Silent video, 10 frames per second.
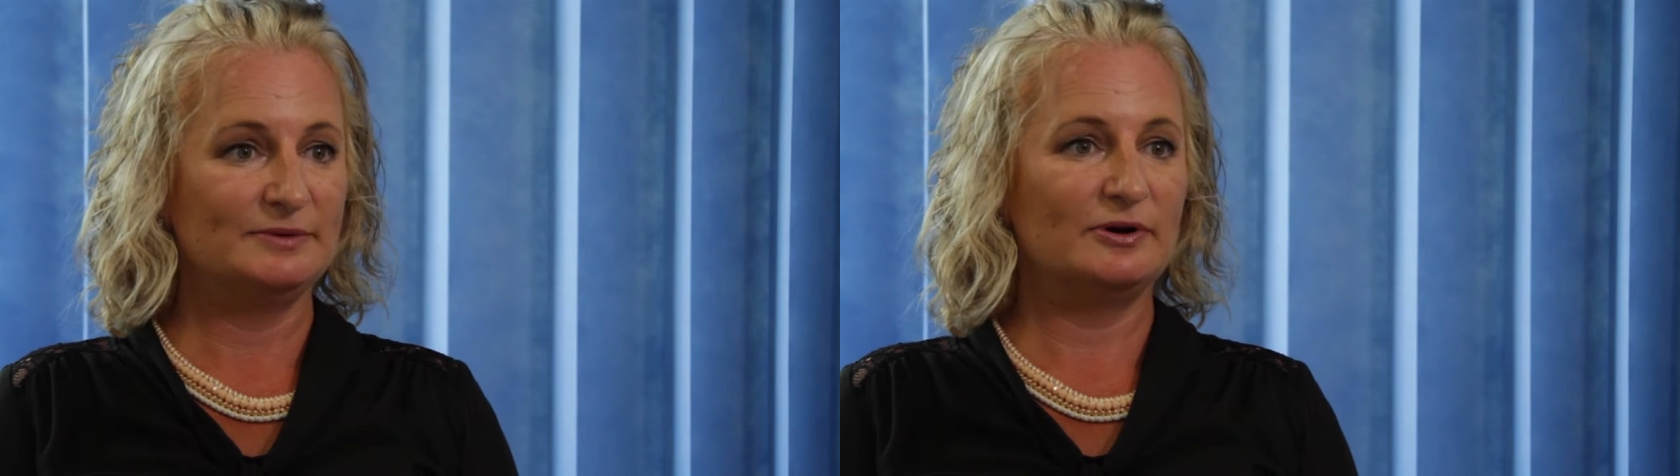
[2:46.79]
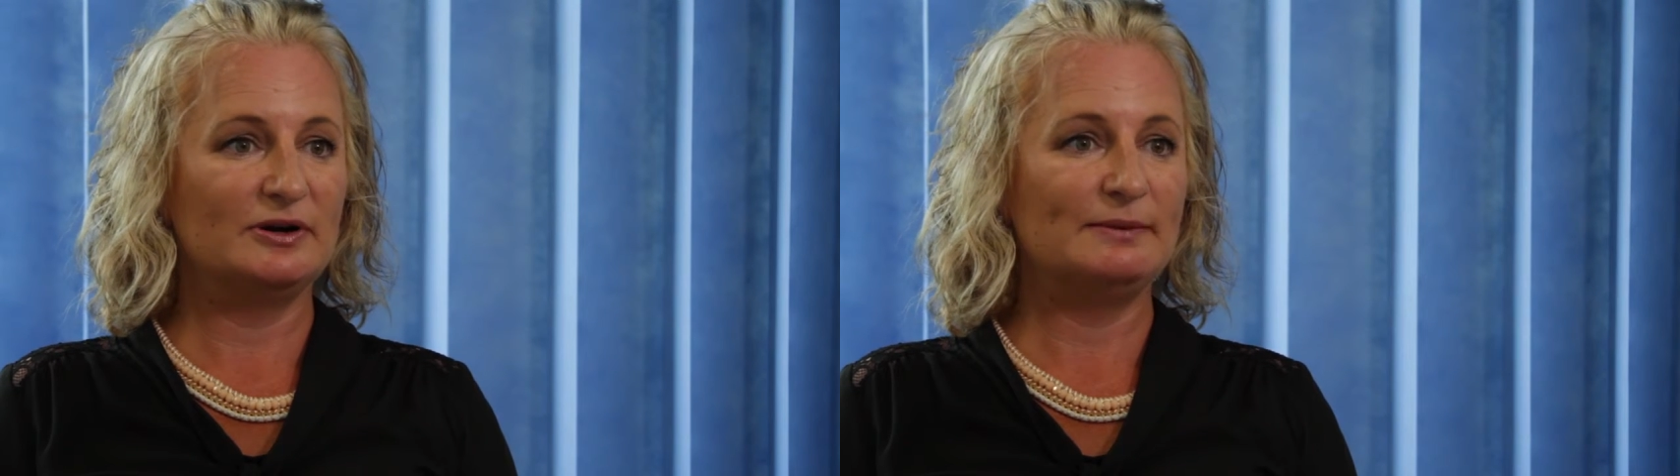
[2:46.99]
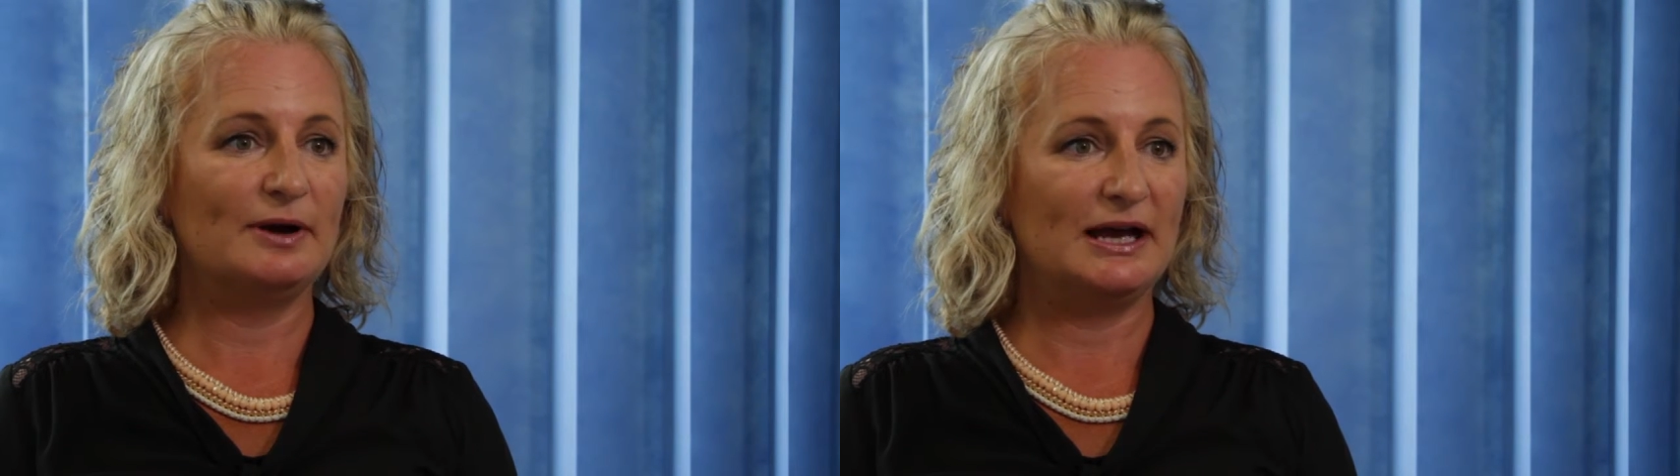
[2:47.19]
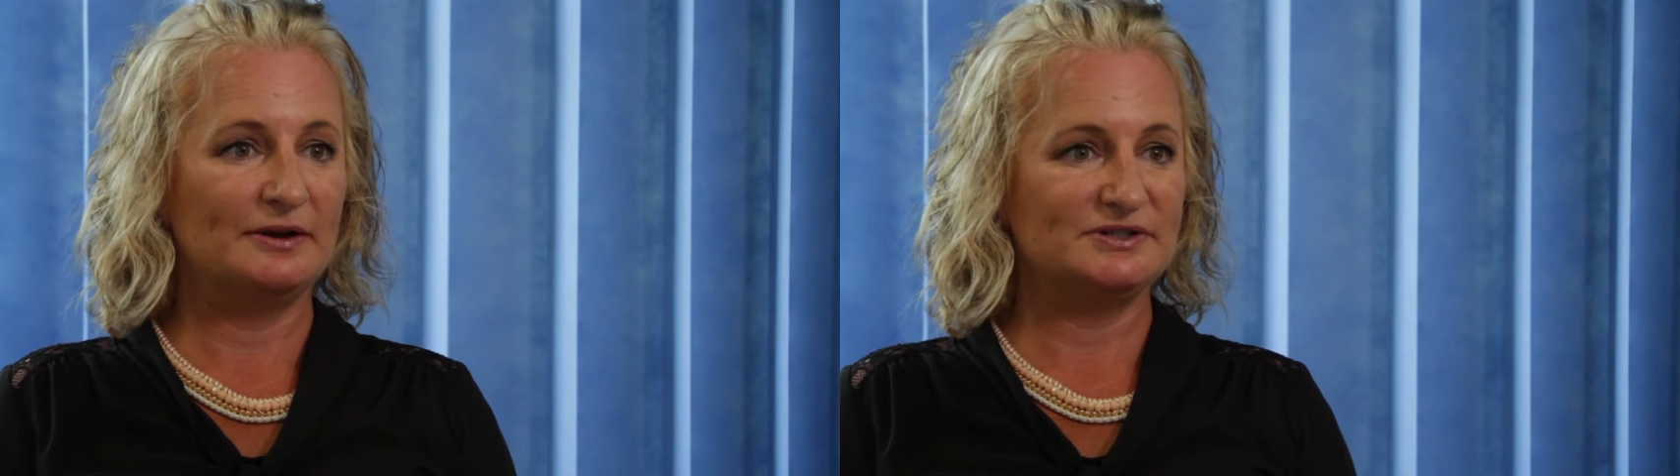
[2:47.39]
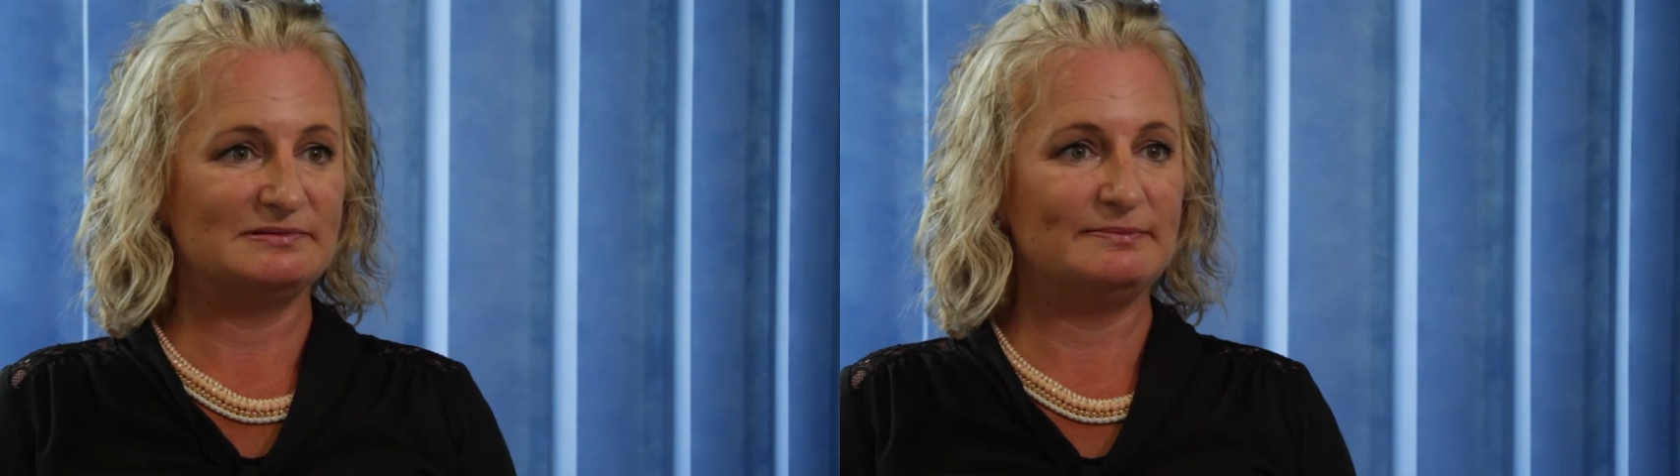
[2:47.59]

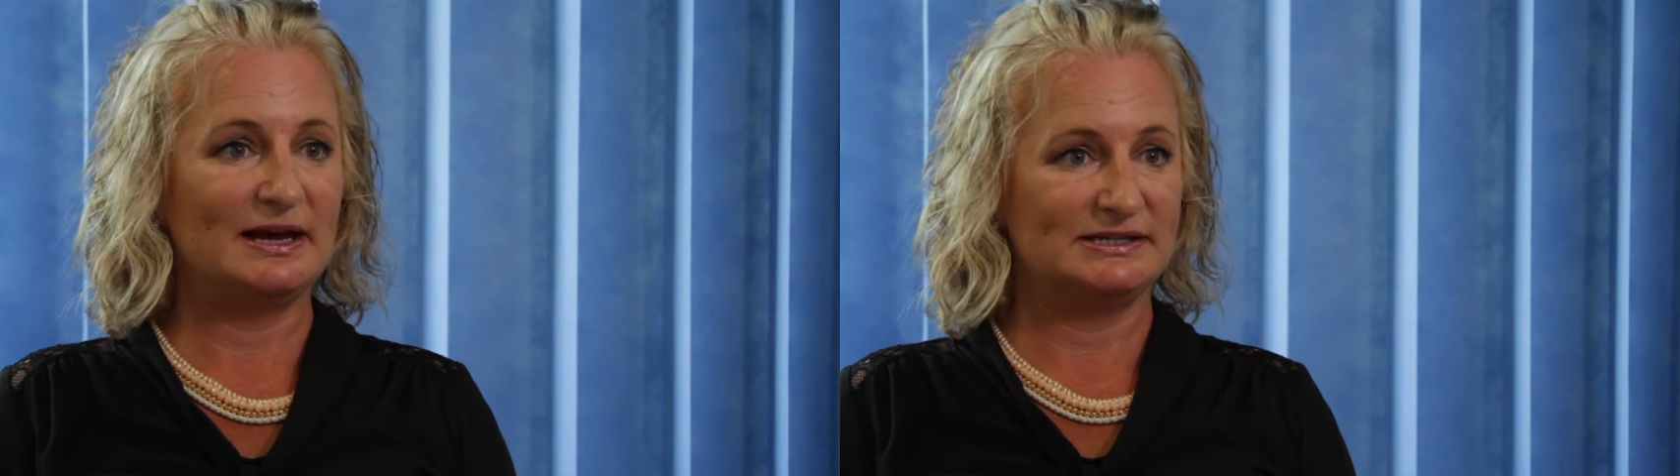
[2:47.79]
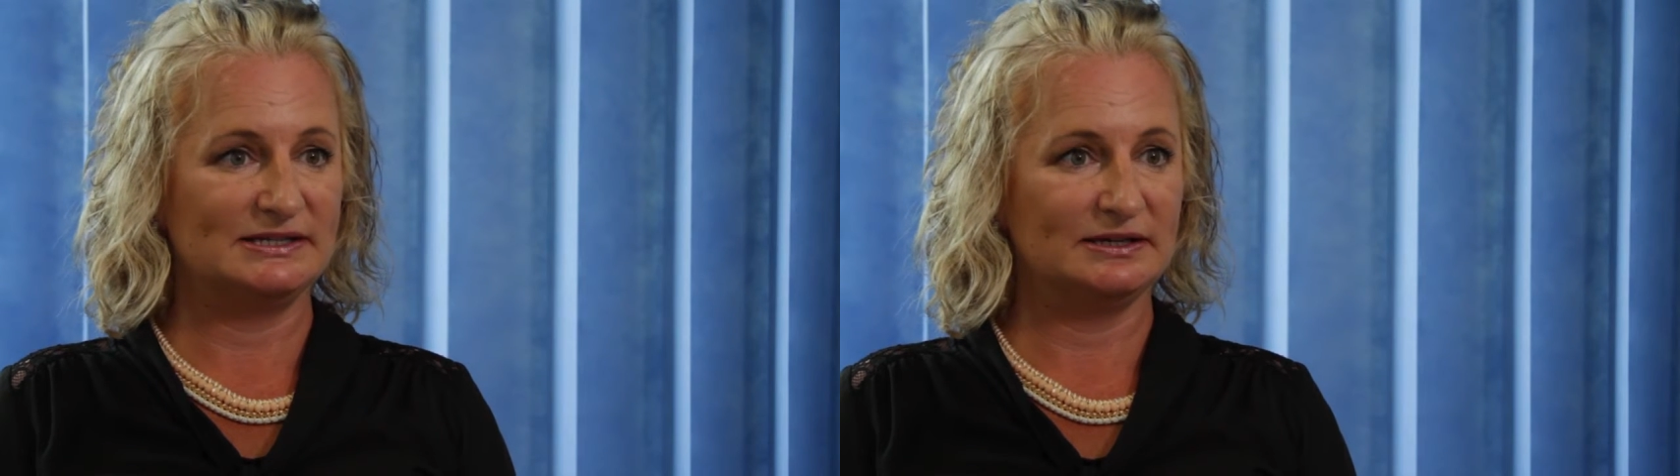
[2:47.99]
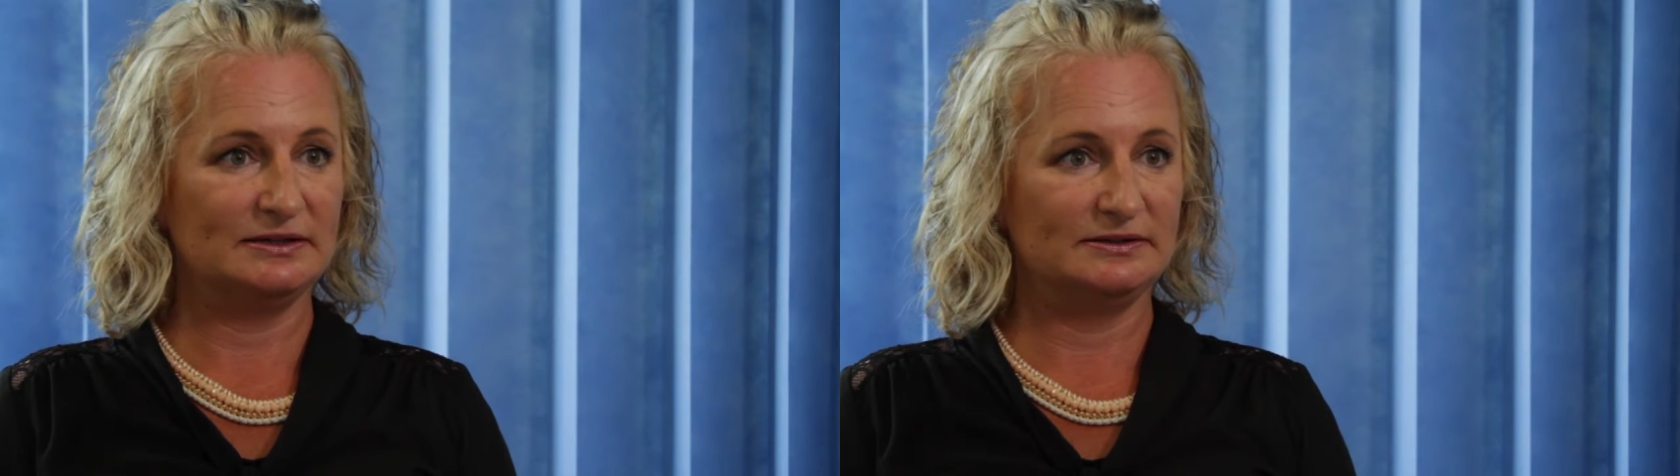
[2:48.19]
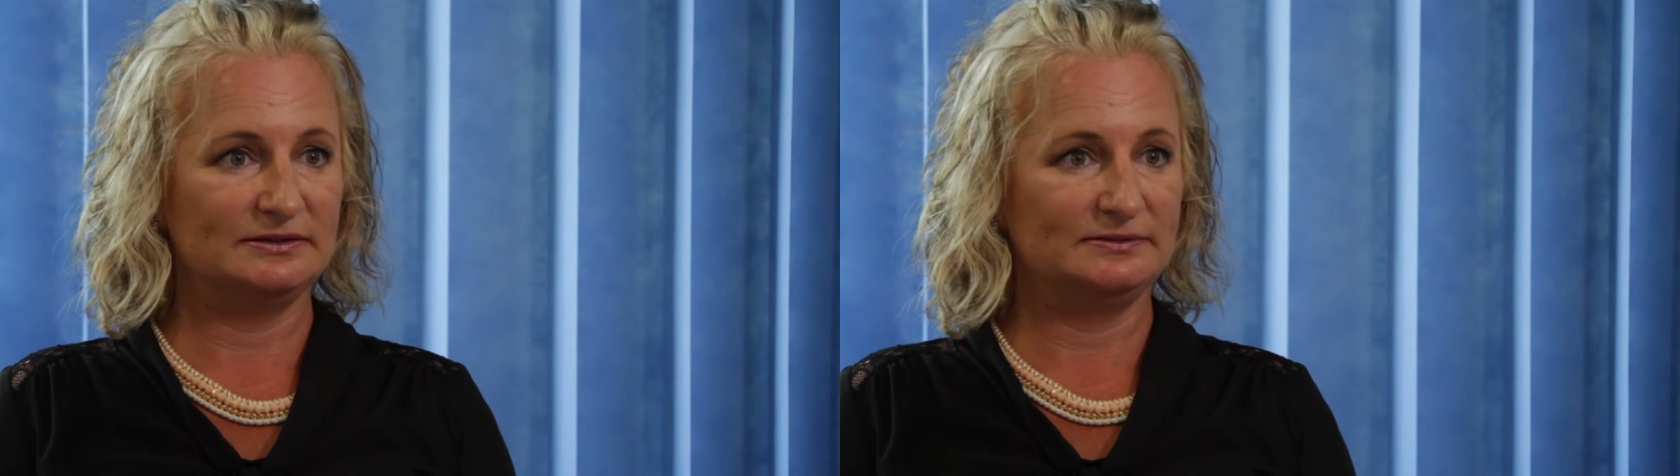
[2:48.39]
polymyalgia rheumatica.